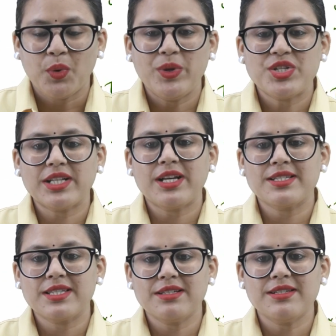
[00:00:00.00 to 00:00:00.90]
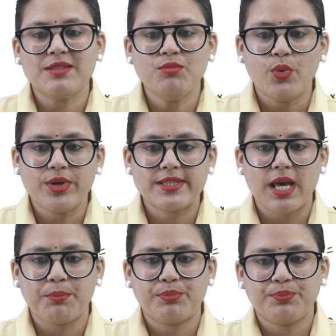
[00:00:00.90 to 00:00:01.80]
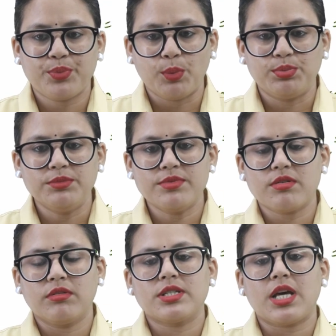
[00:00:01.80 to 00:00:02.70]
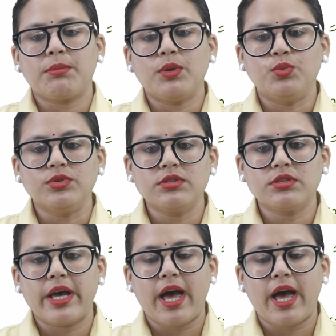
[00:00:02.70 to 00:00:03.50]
We shall consider some more problems on time and work